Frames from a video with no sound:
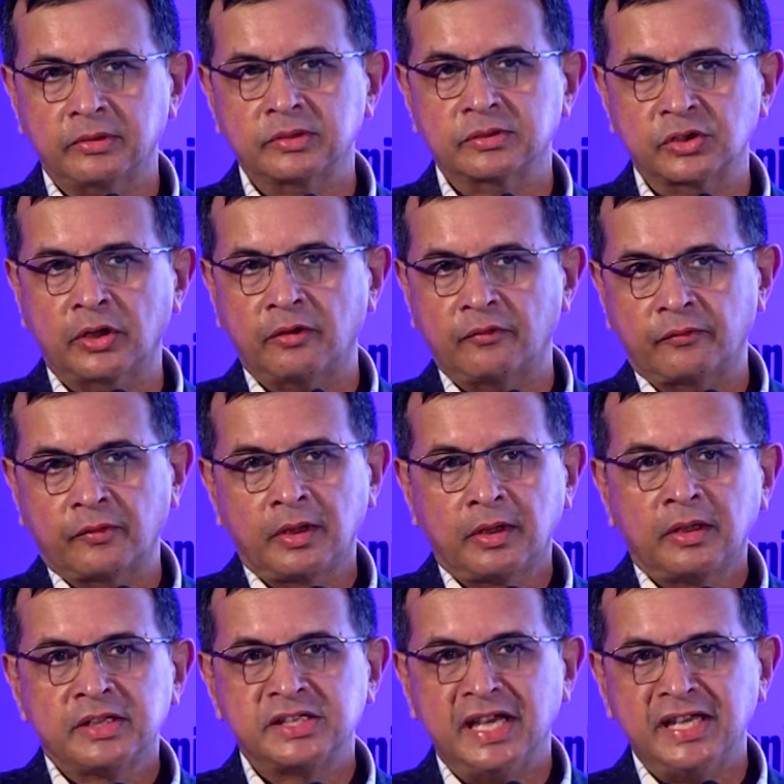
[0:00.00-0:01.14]
sort of
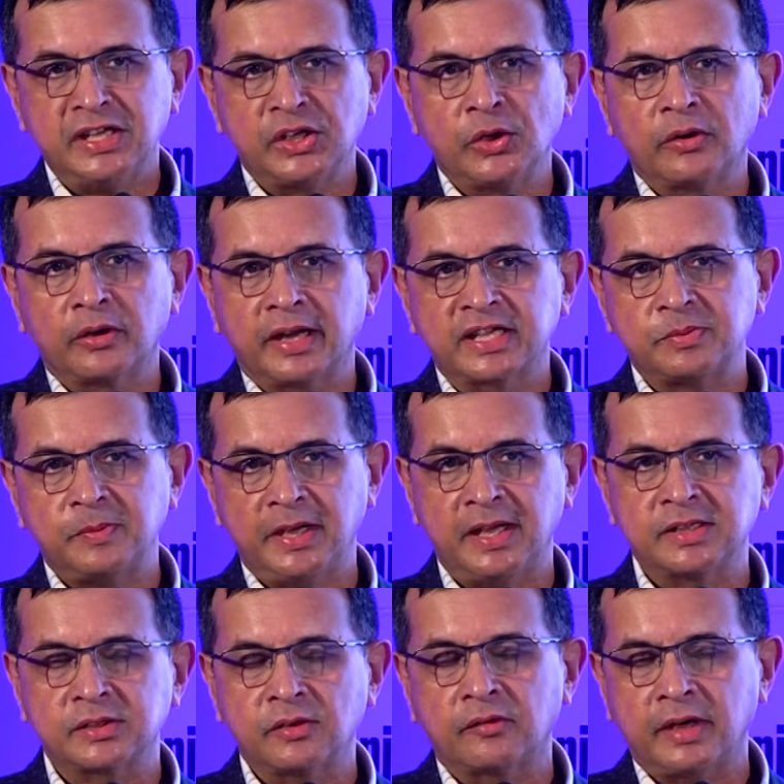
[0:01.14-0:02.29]
changing your
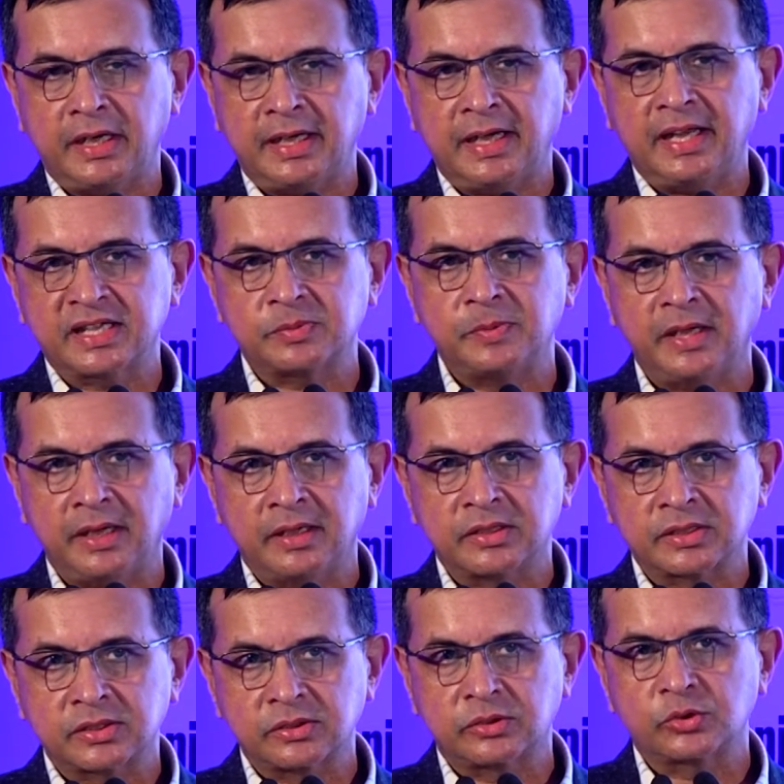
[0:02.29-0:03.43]
experience or retail
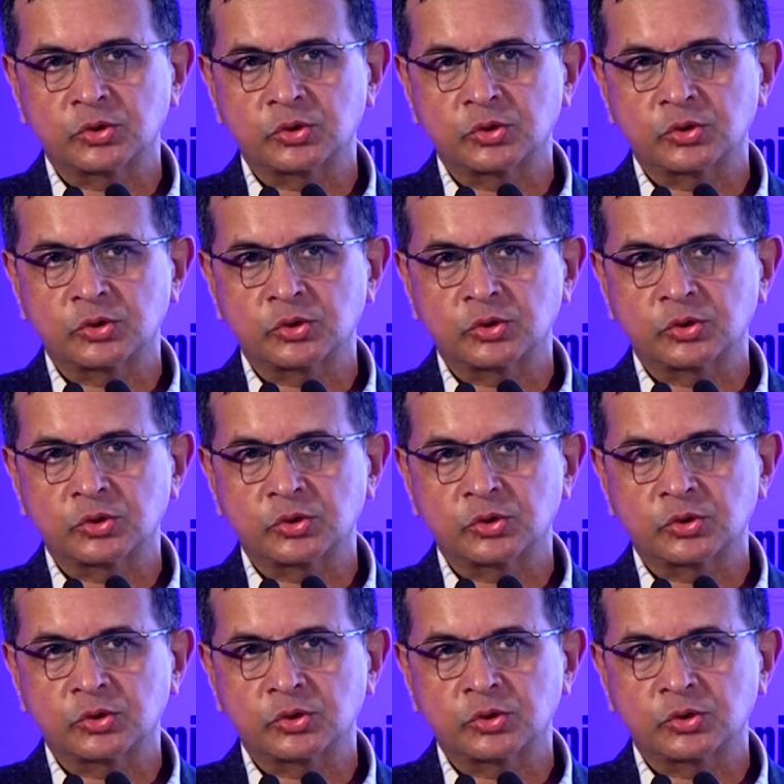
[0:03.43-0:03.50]
experience